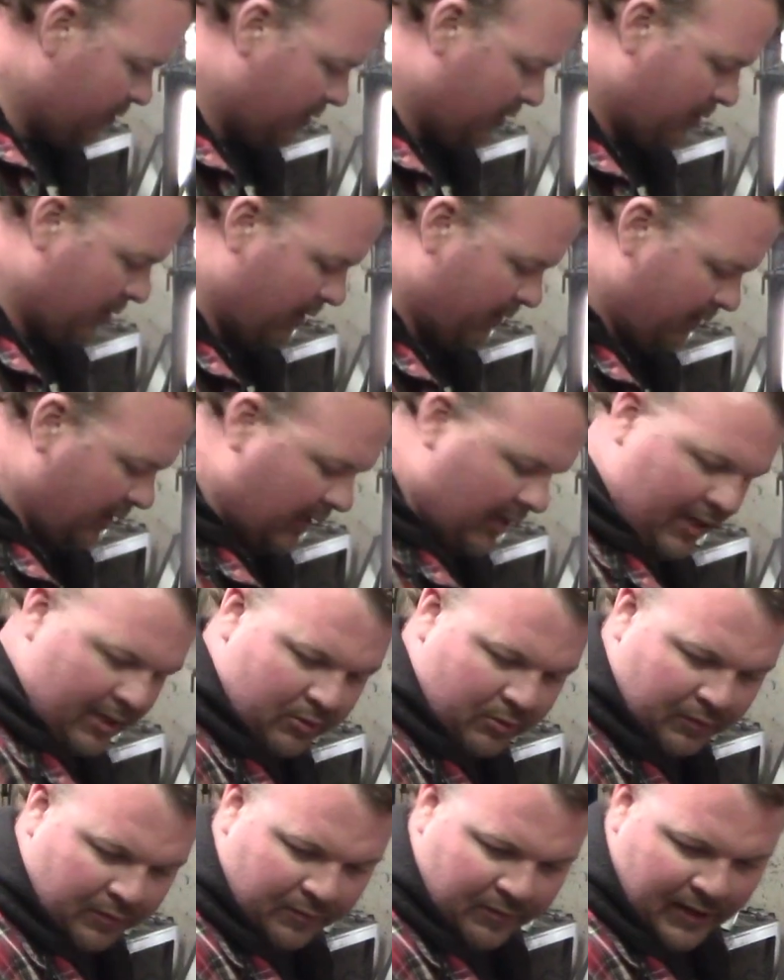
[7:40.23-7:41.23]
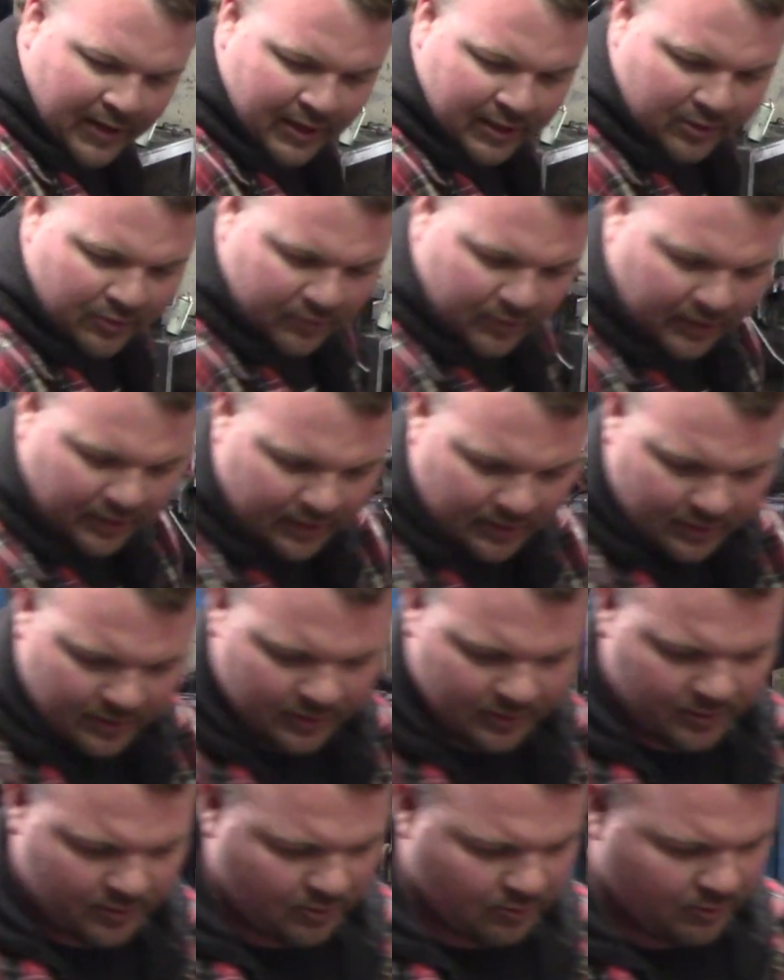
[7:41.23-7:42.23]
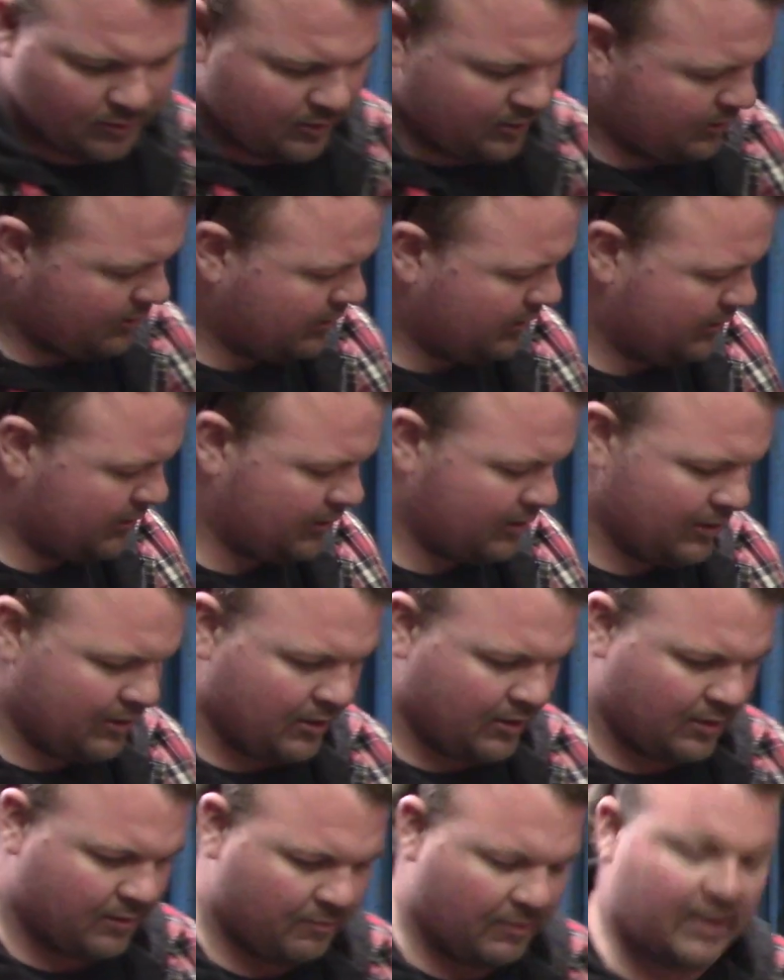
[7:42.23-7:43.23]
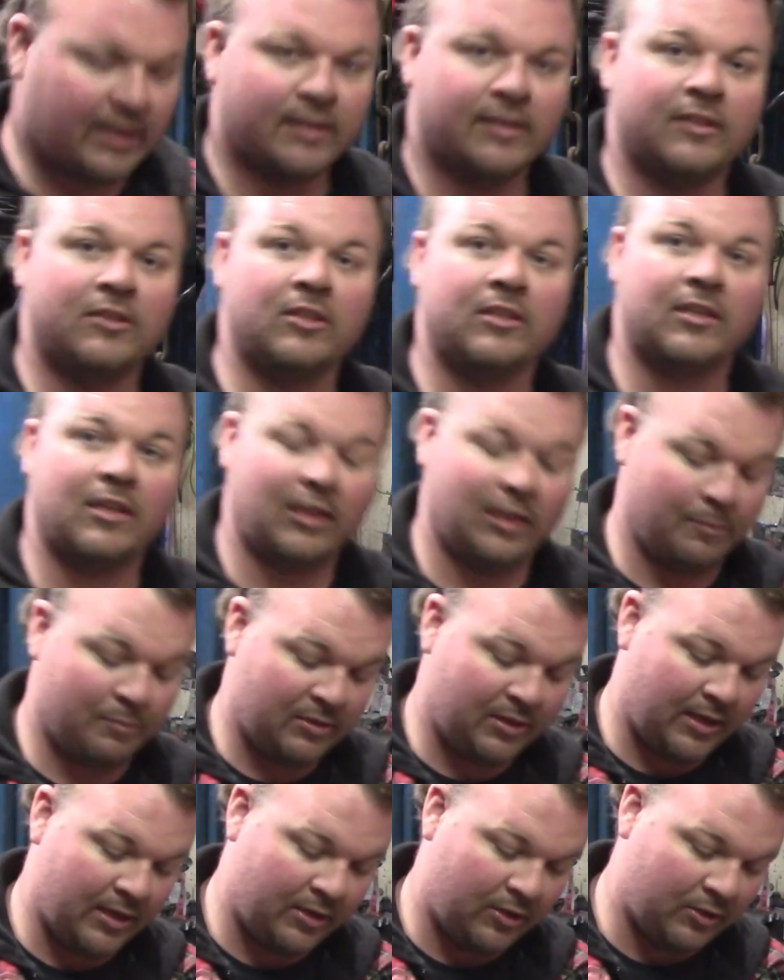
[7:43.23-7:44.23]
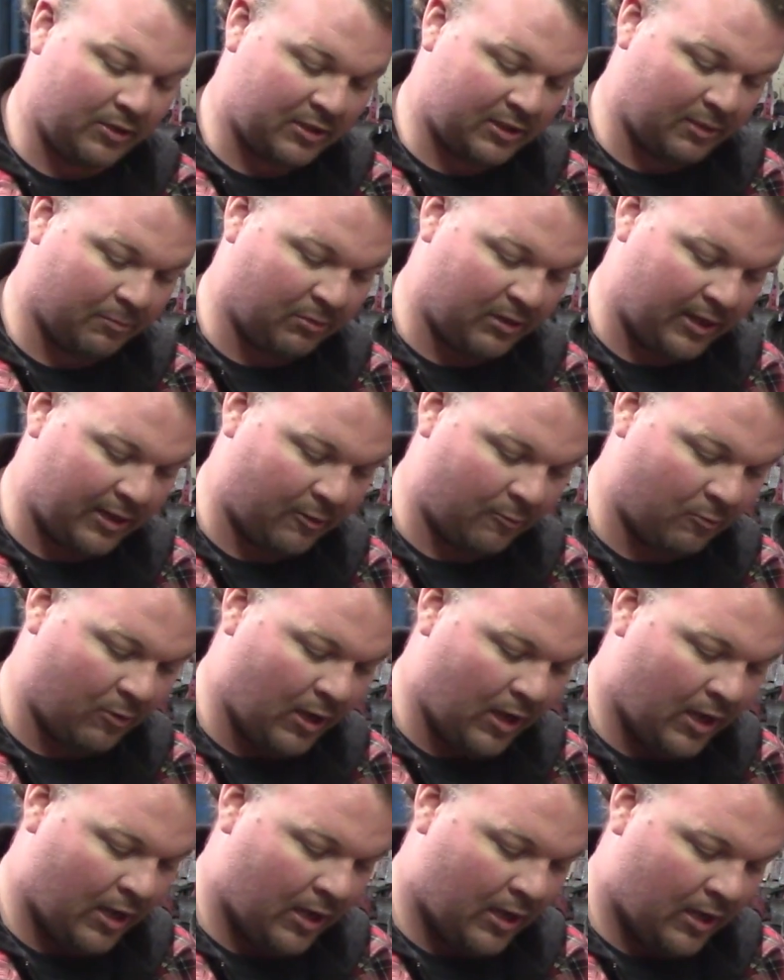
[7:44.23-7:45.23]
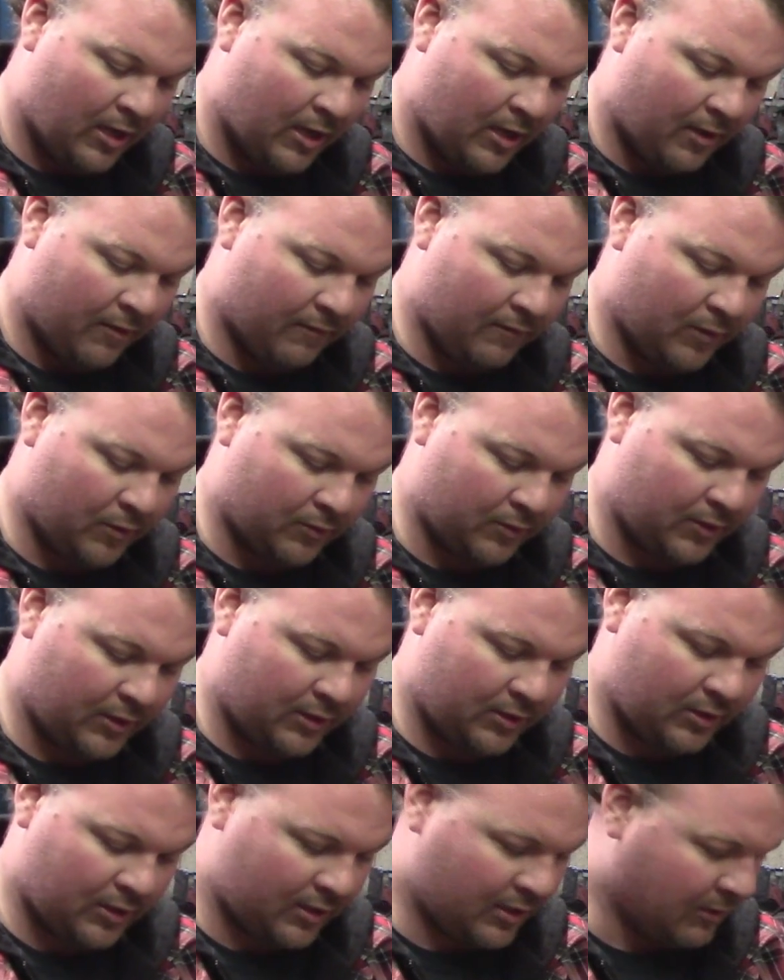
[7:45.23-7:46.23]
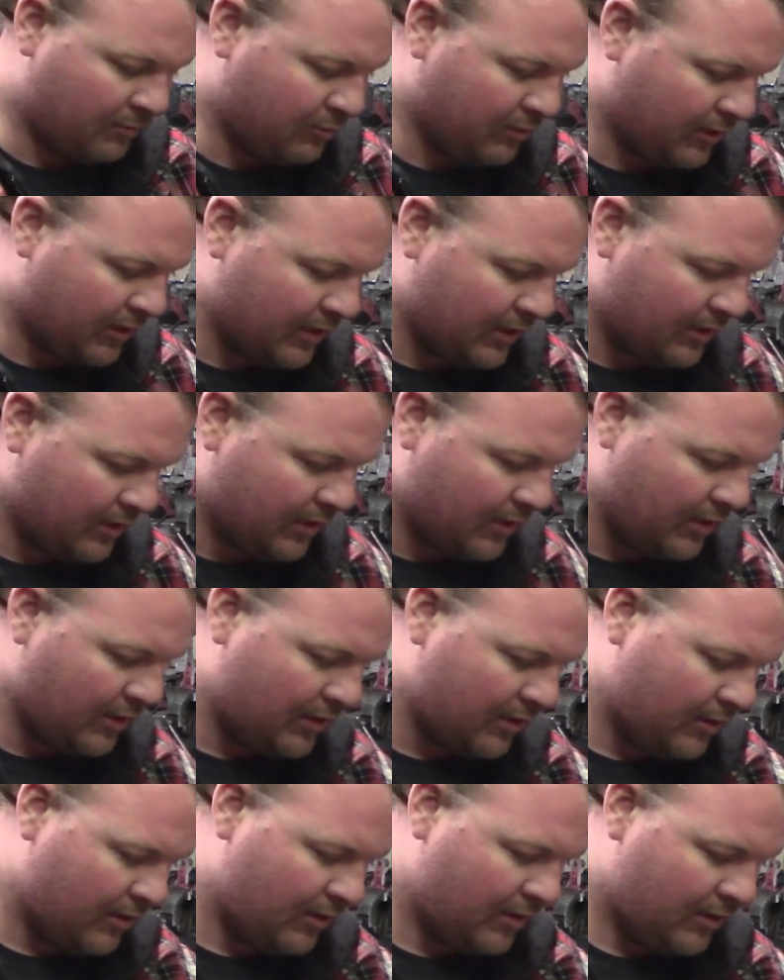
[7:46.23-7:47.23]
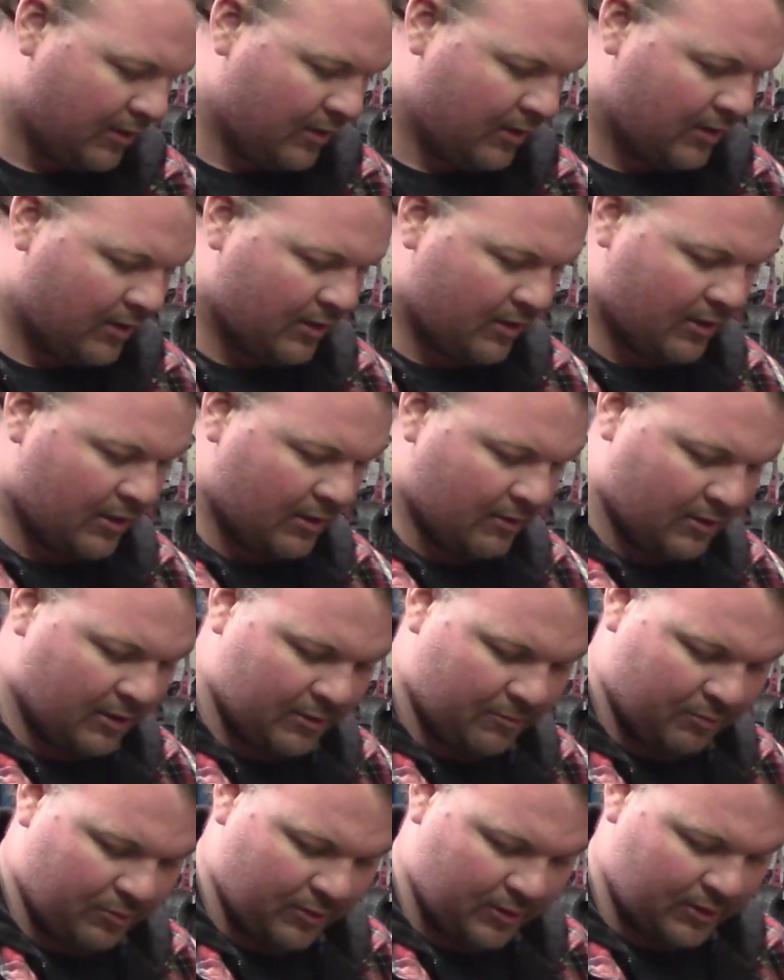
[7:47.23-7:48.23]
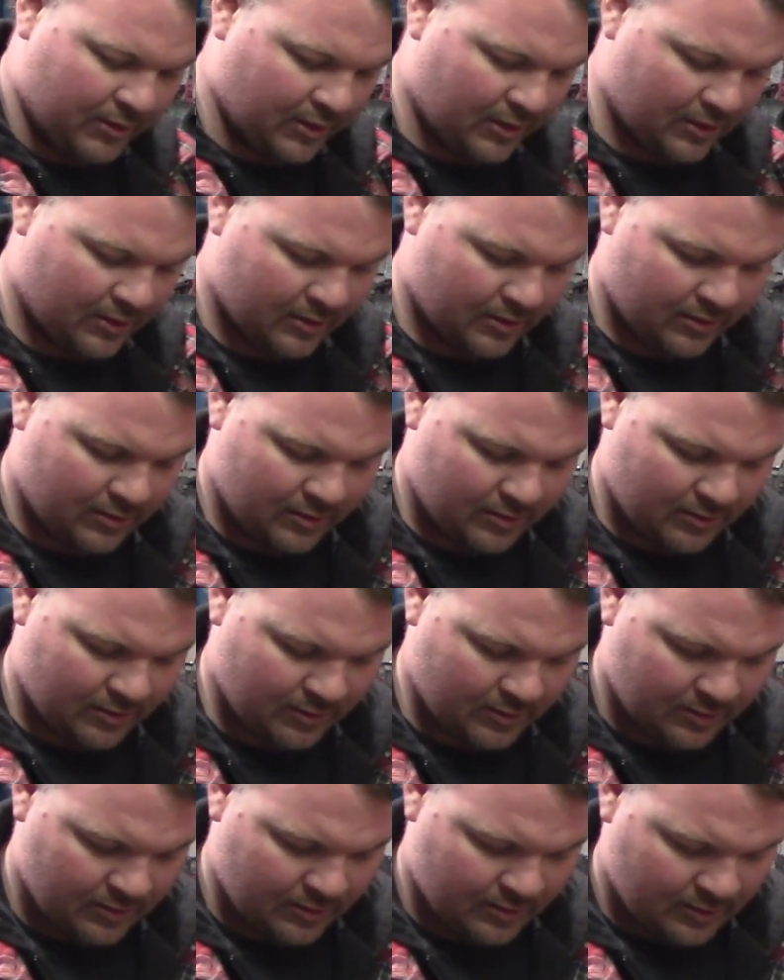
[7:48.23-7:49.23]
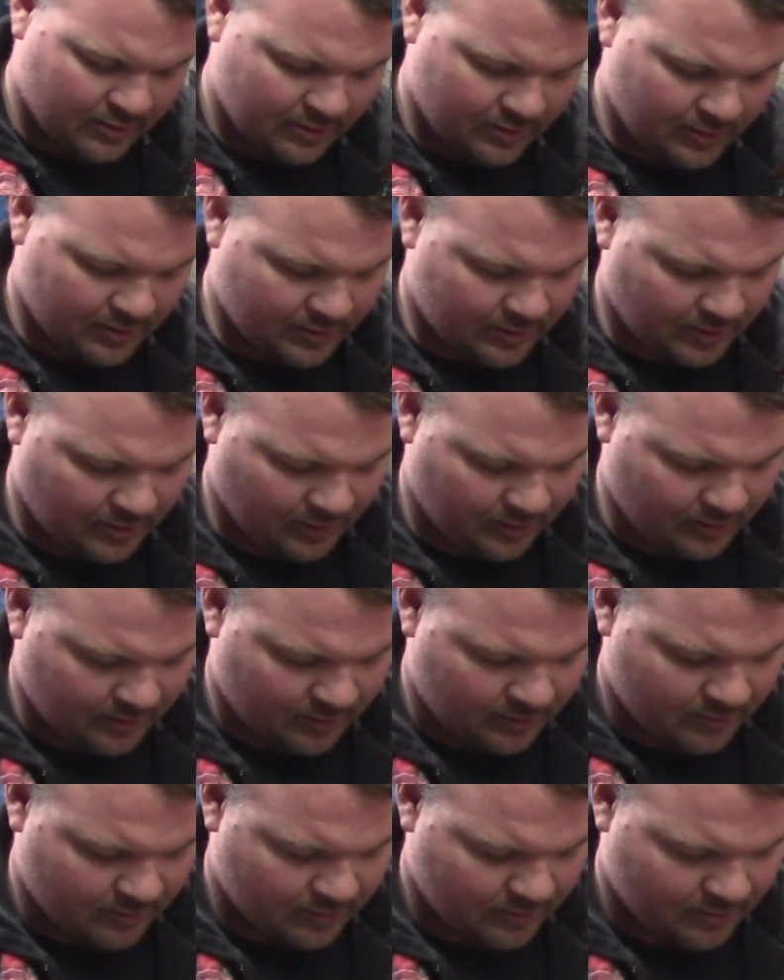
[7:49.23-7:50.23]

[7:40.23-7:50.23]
when you have the actual factory coil in it because it just clips in and you just supply voltage. I'm going to put that there, and I'm going to put this here.